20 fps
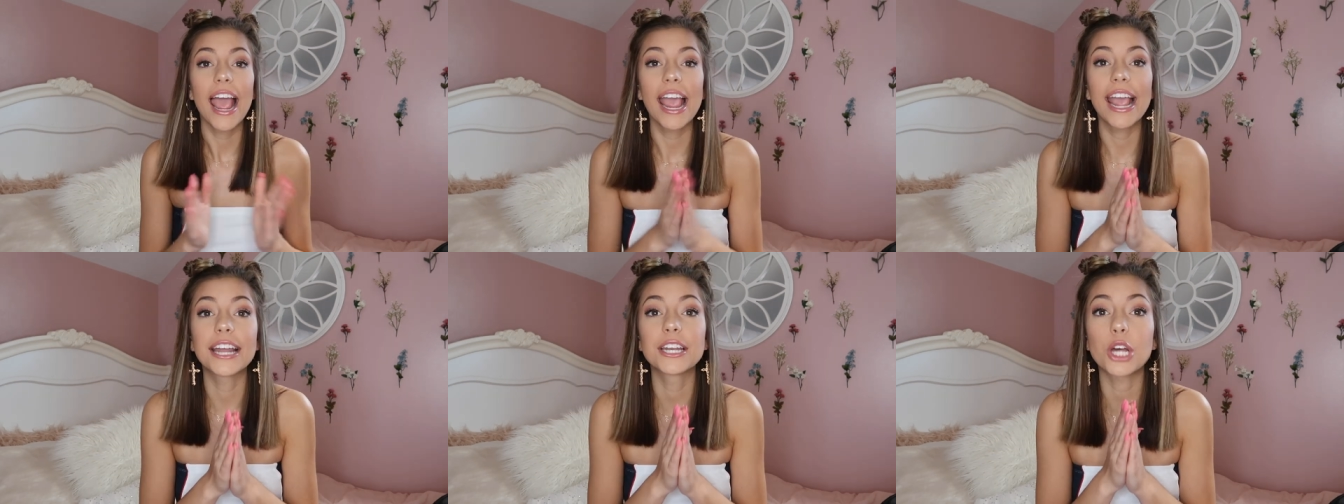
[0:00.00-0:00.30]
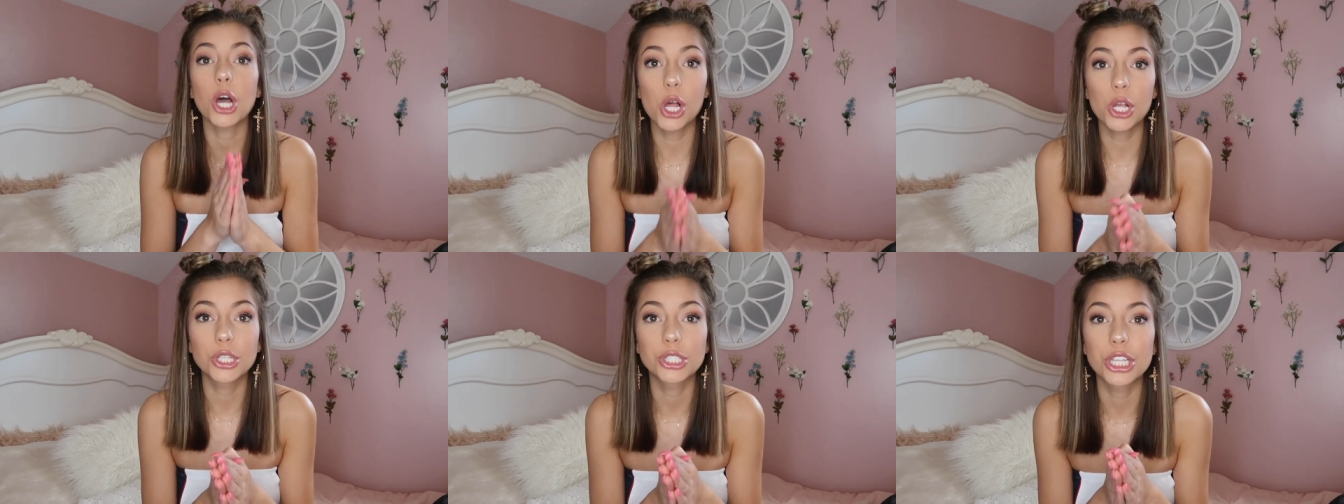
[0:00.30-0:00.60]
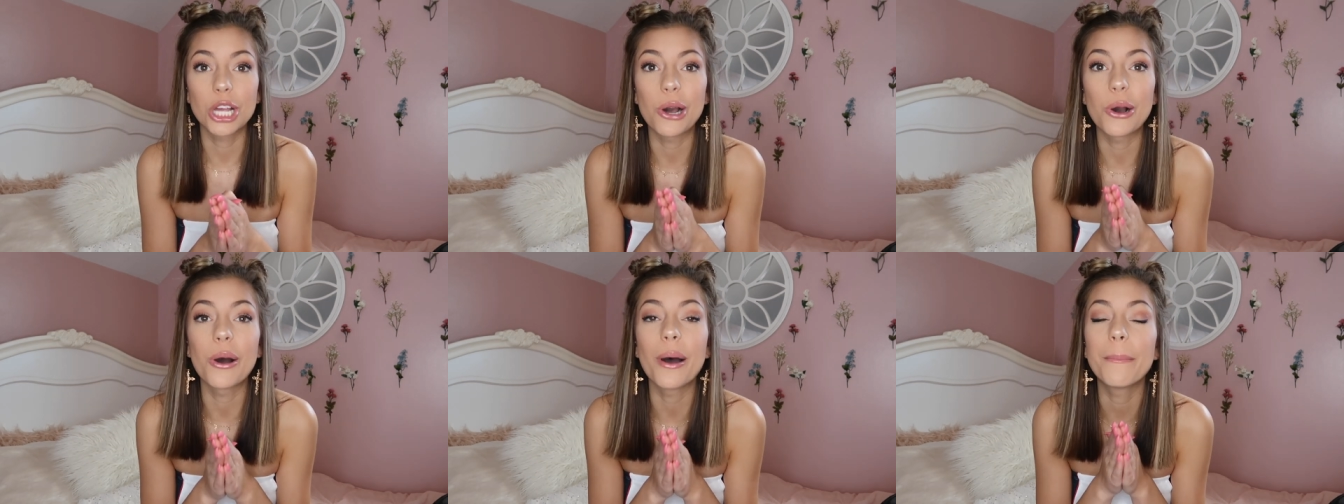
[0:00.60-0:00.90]
And
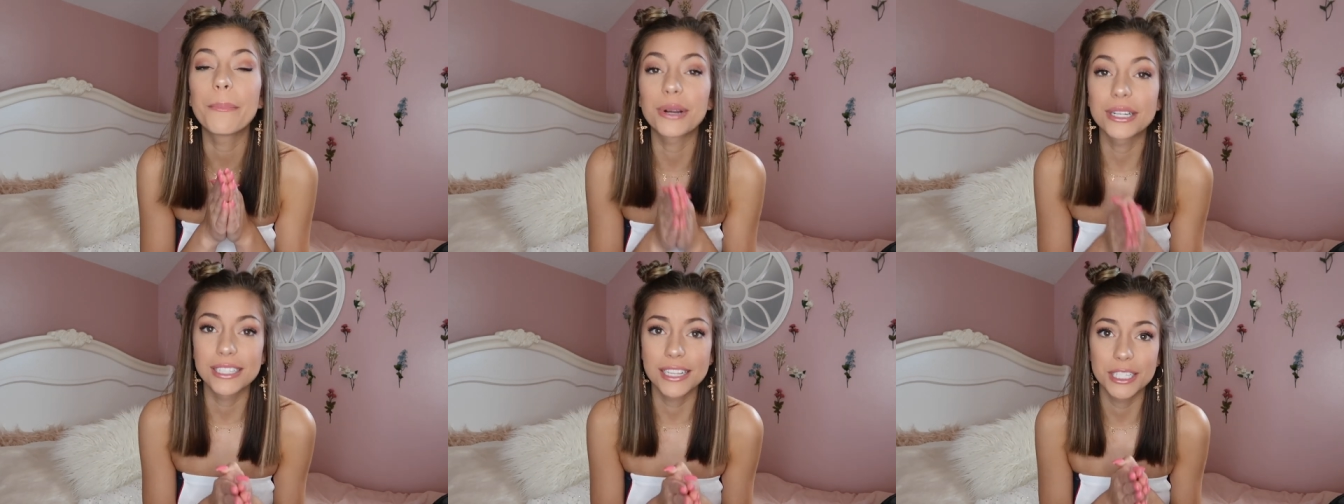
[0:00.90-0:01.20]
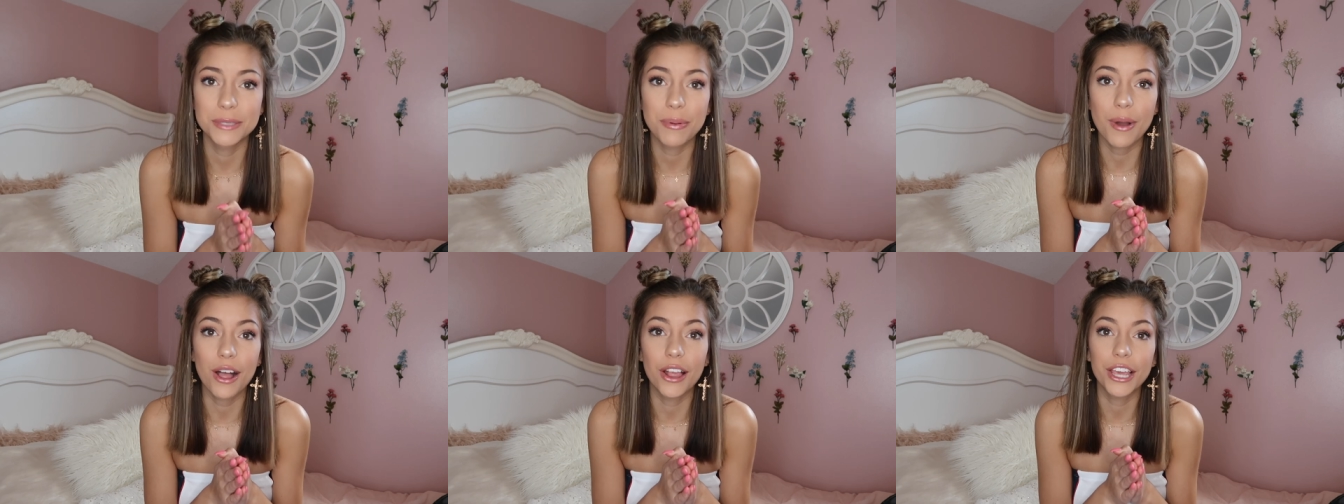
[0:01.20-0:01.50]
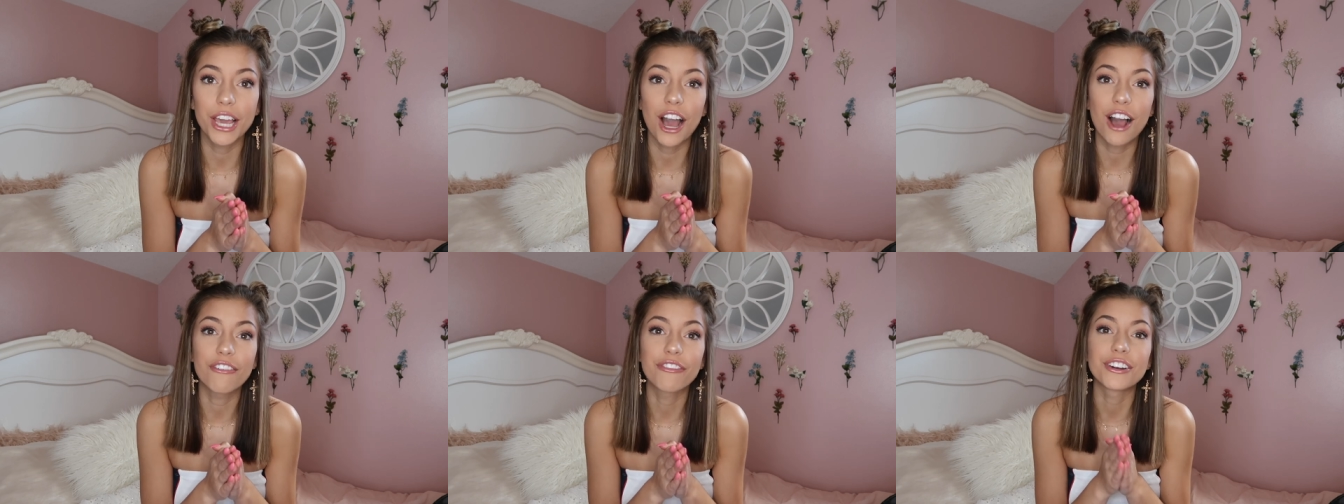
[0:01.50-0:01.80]
also, Princess
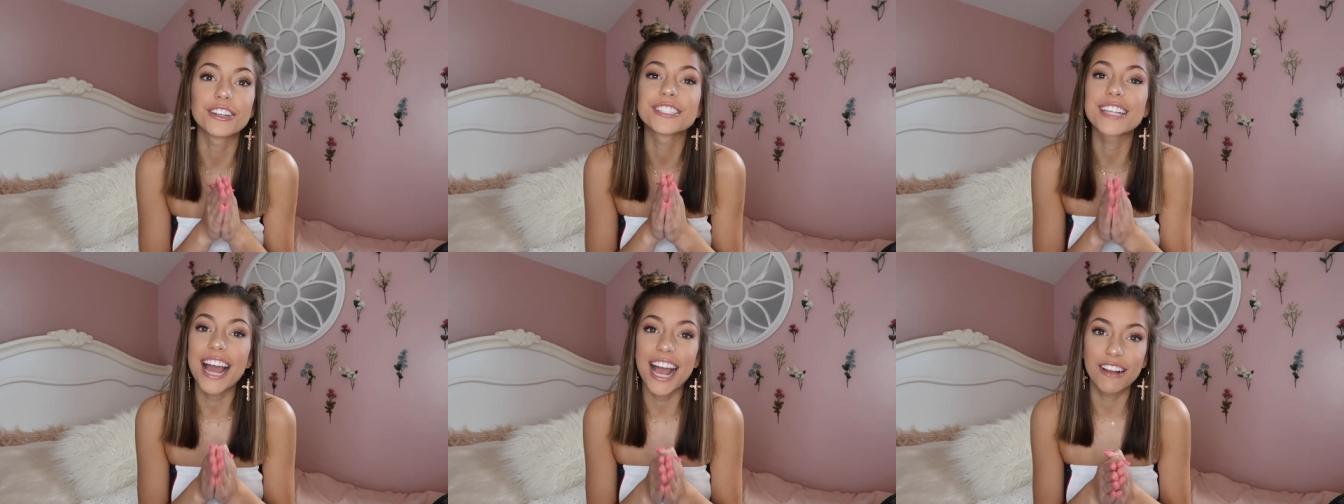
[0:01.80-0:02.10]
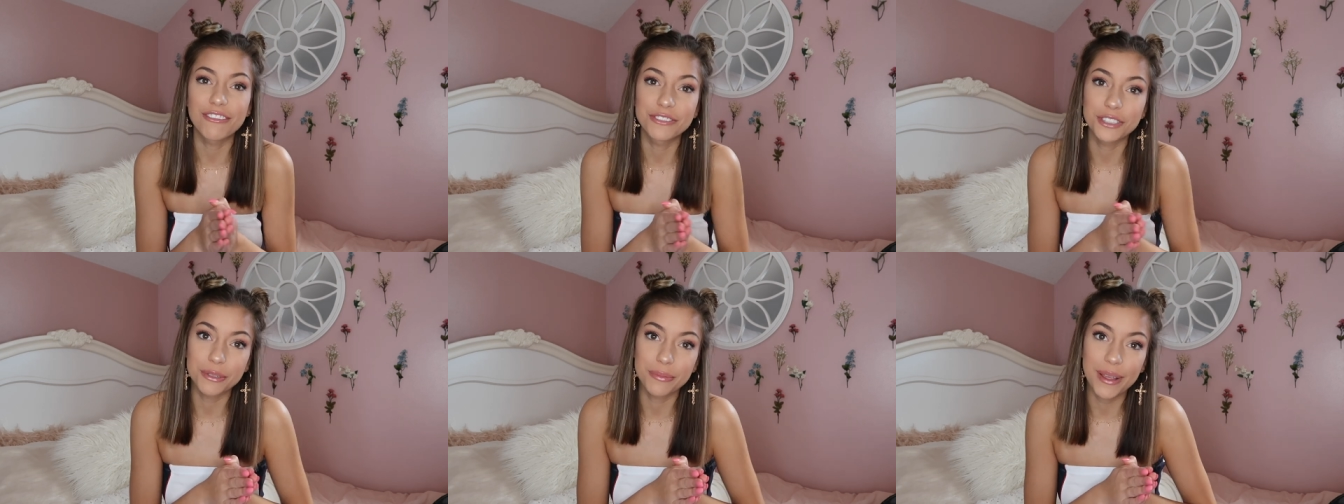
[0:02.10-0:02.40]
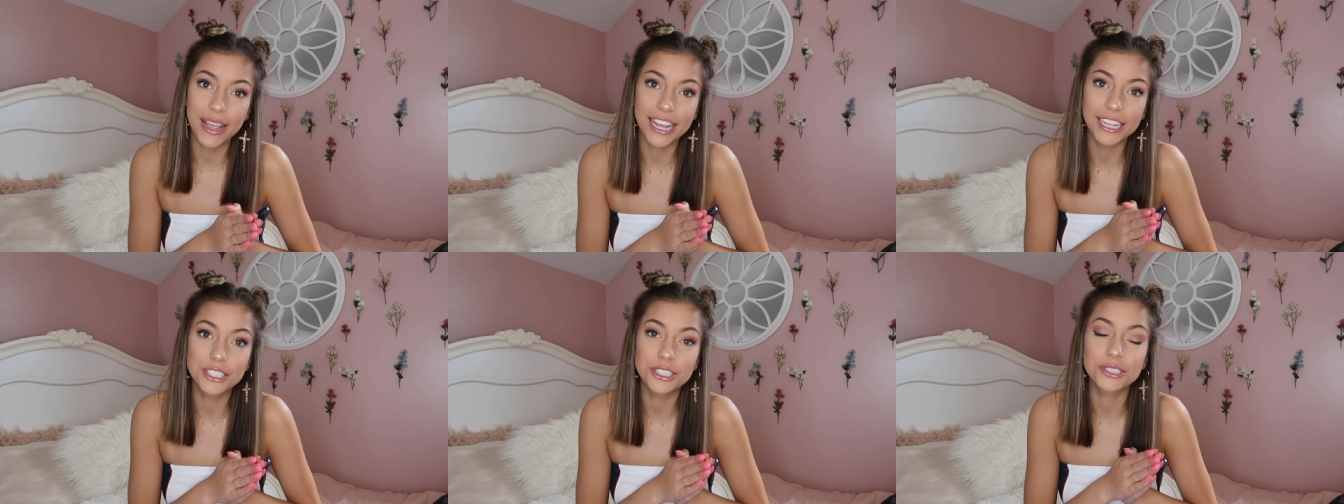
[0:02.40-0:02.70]
Polly offers
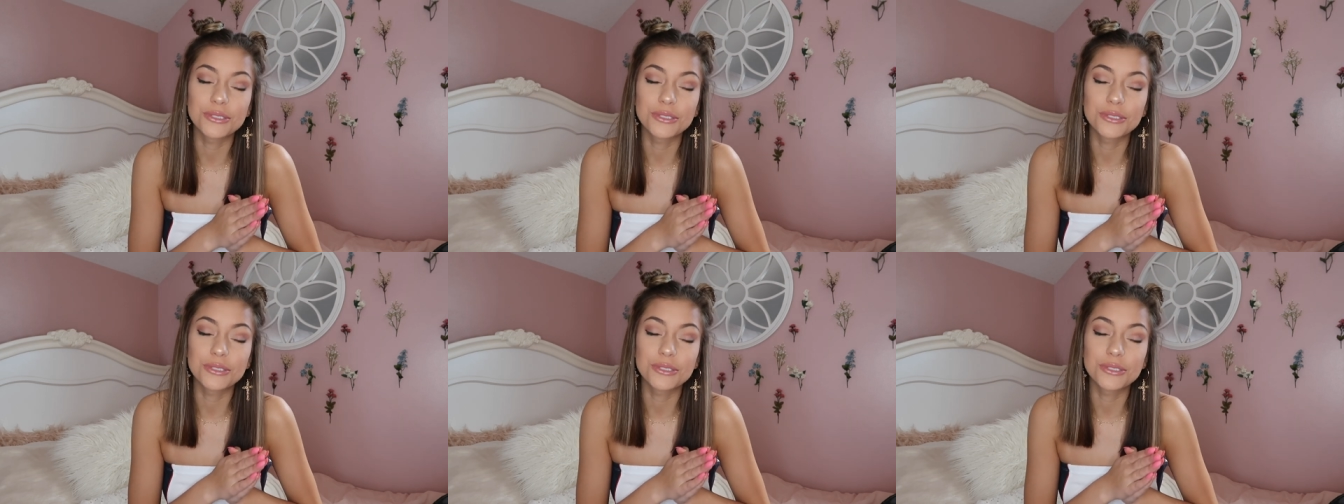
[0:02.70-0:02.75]
Afterpay